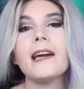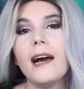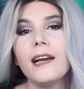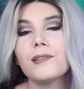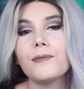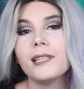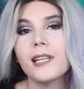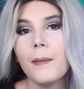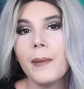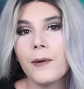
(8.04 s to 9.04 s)
guys,
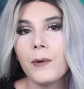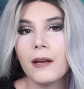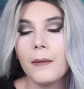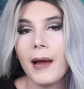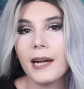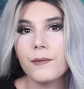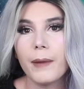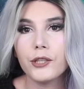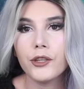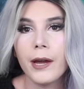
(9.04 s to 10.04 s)
what's up, and welcome back
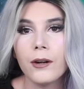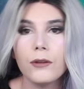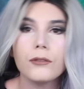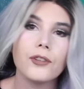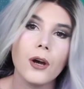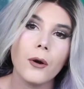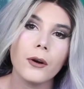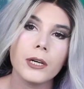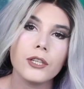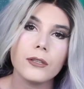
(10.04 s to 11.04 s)
to my channel.
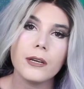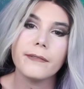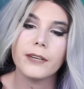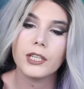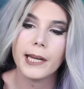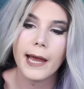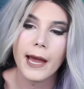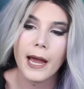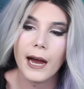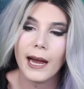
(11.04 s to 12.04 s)
So originally for
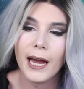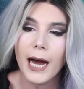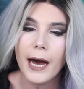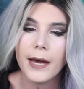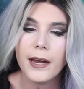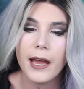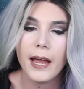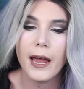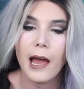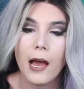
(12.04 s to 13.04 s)
today, I had
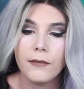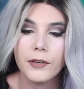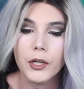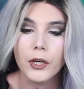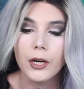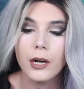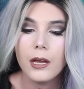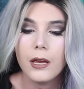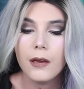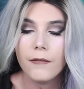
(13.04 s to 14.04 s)
a heavier
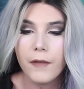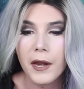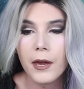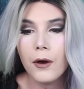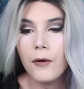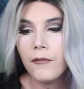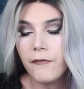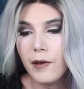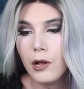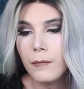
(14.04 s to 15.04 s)
video
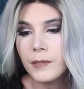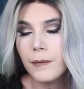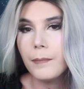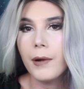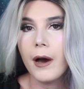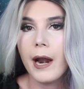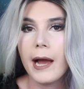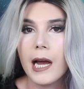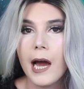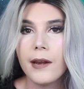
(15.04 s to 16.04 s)
filmed, but
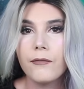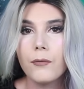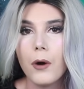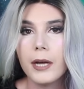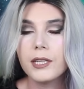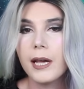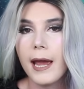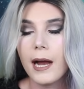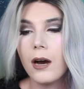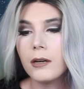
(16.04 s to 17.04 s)
I kind of want to
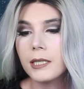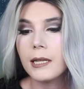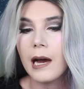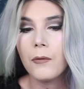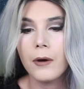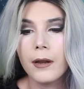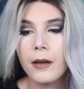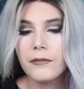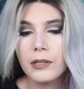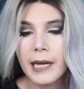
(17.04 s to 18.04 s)
hang on to that
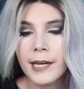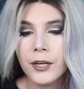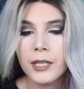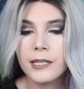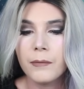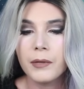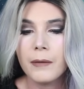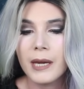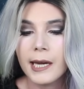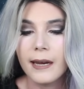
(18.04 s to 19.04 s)
one for later
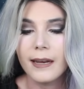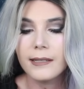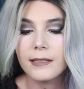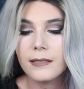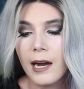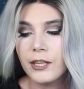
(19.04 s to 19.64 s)
simply because